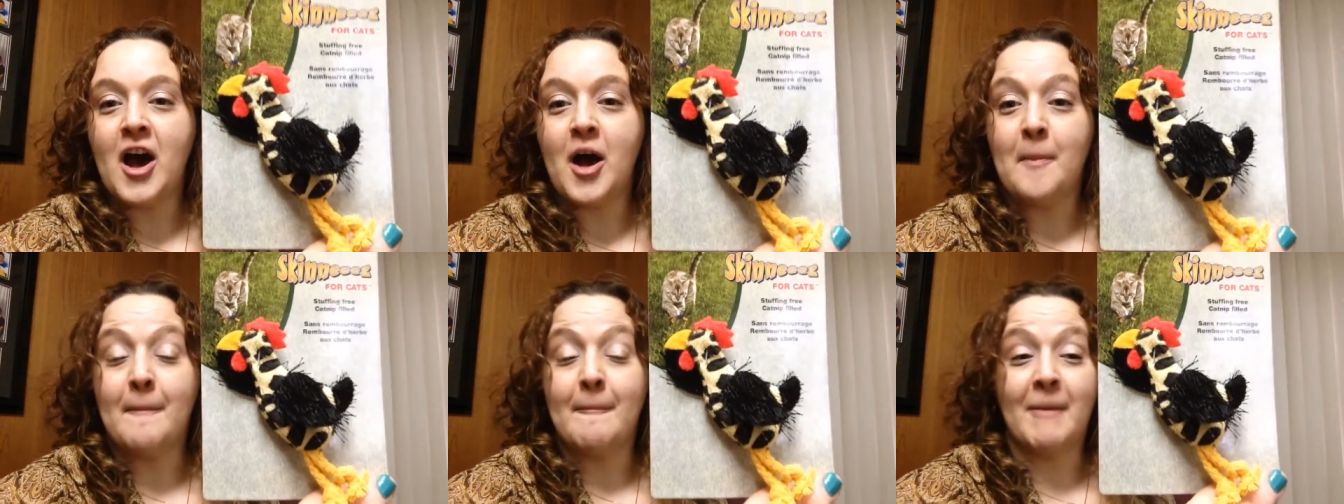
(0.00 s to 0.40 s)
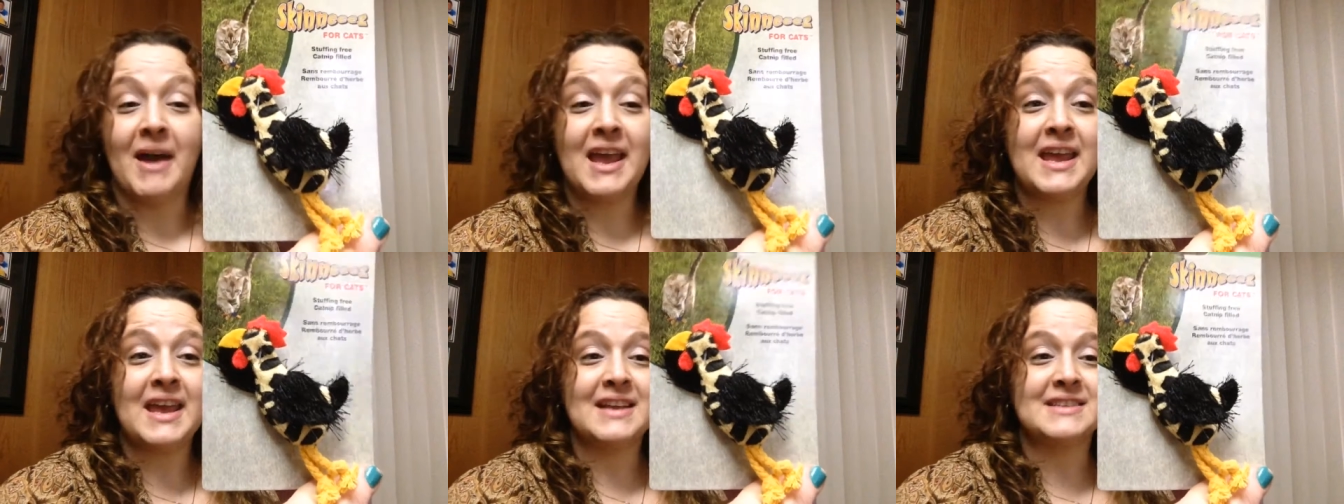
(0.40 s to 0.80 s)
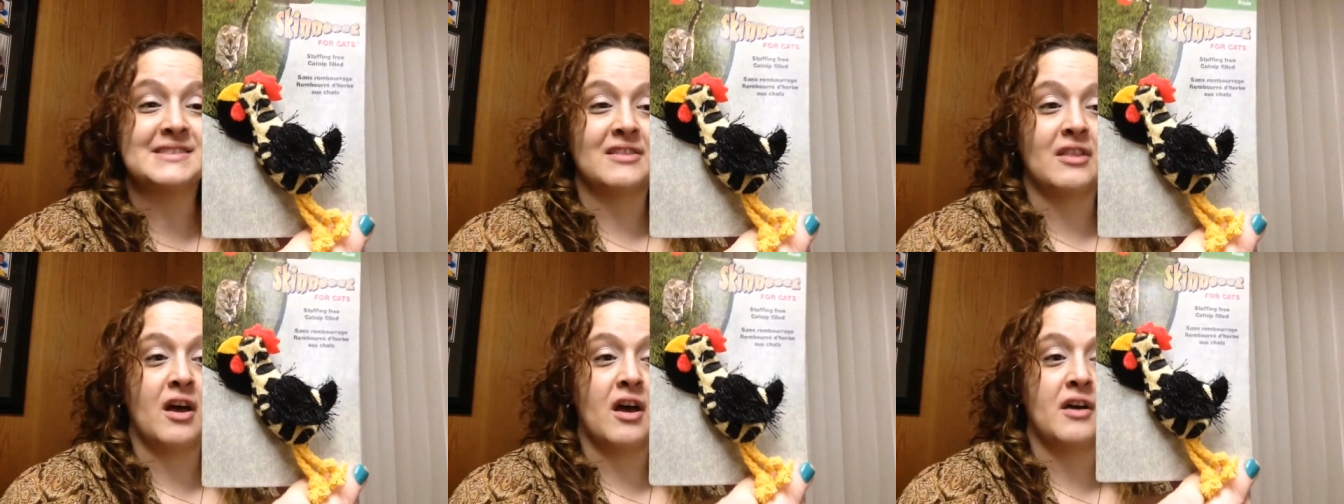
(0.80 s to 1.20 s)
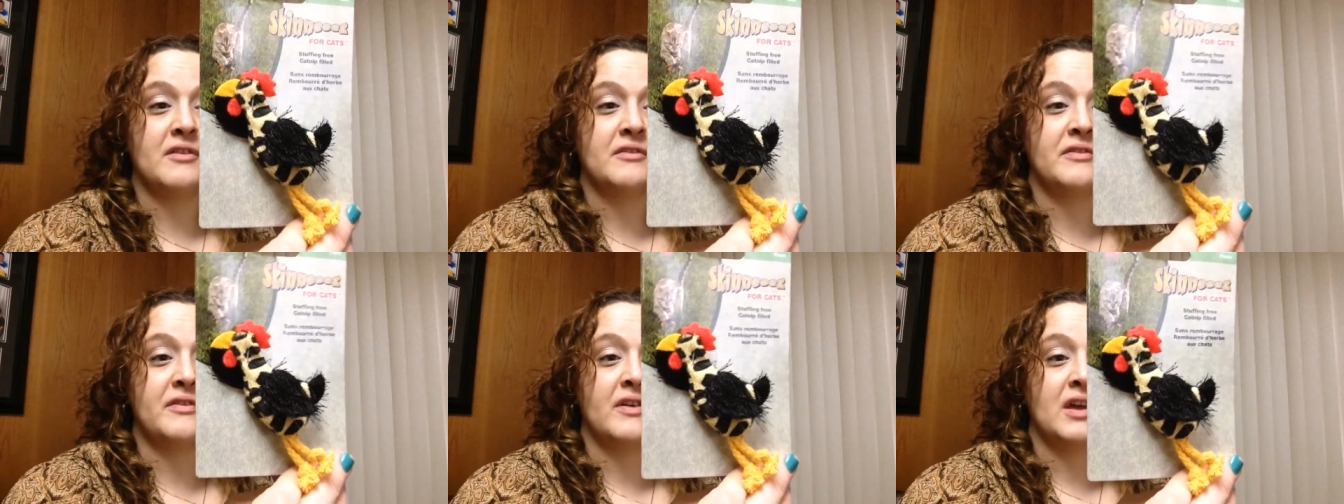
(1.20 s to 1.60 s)
Um, my cats
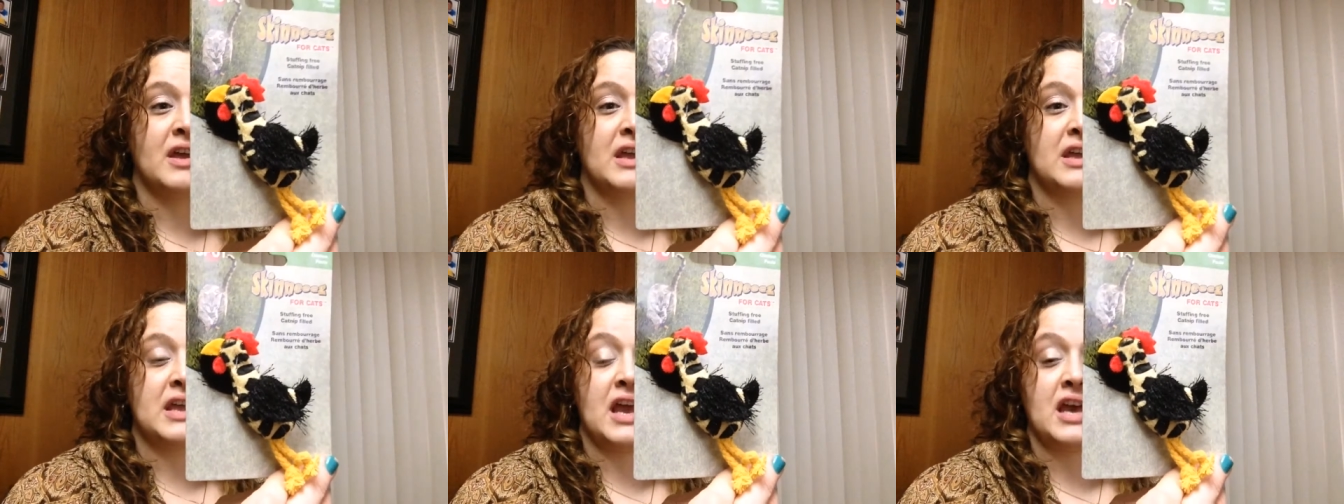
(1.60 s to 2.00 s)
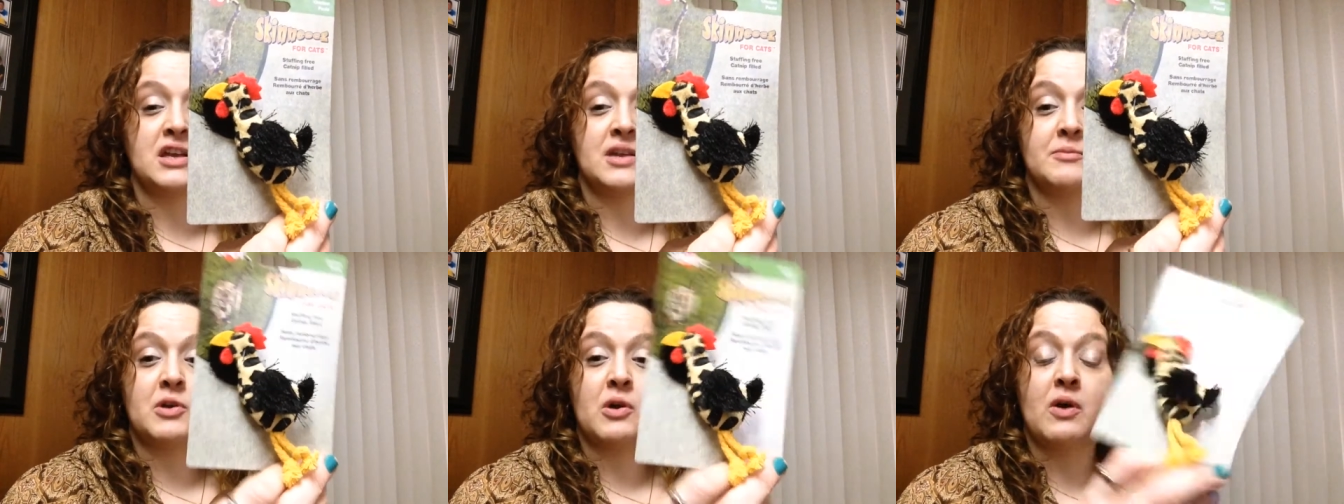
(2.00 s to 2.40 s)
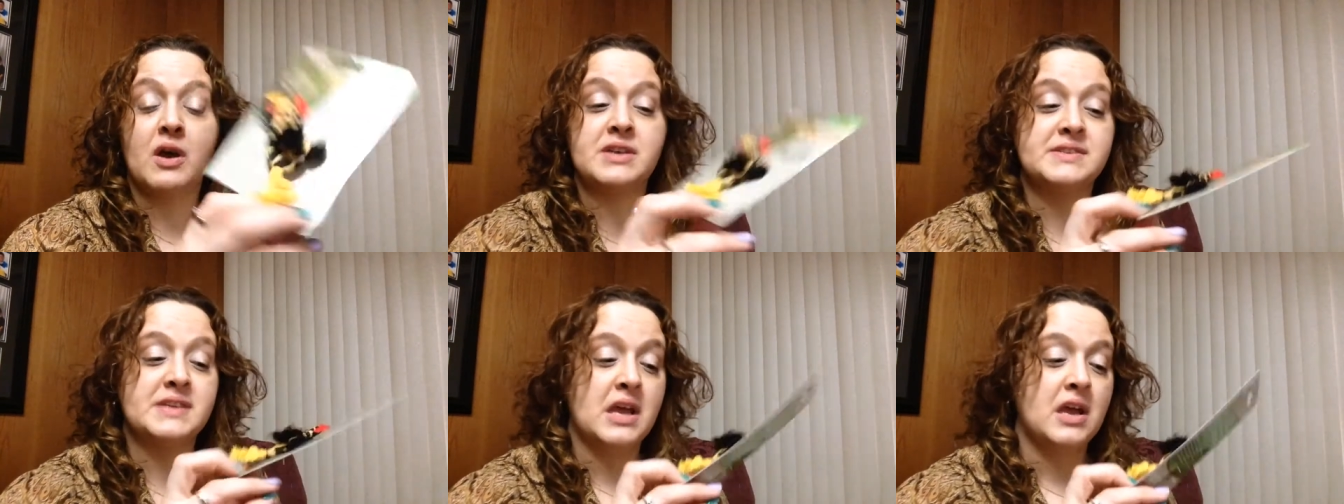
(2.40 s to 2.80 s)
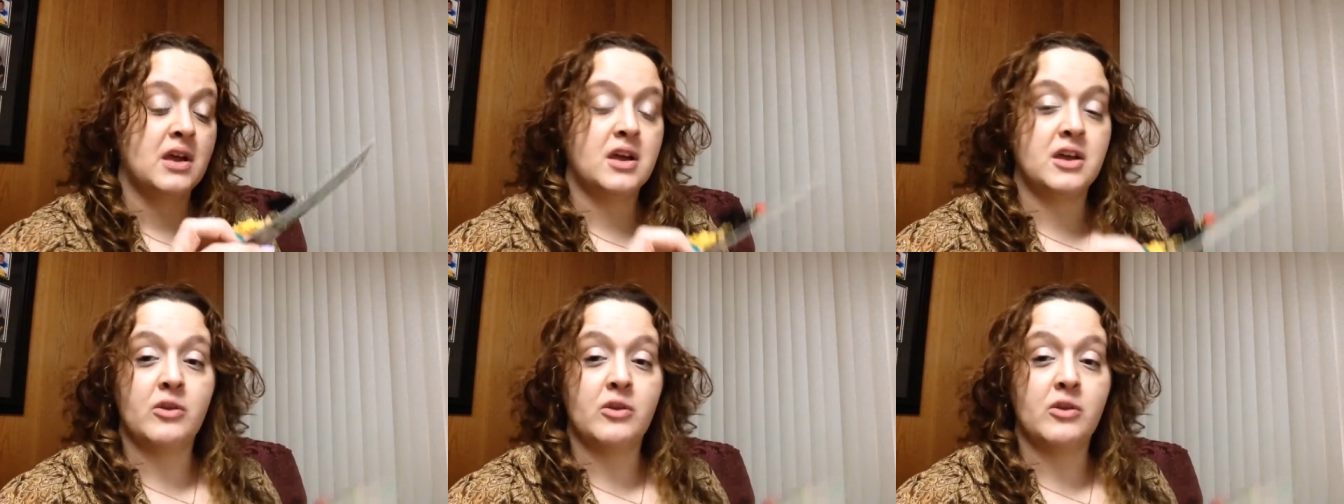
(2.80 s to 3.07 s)
love catnip toys,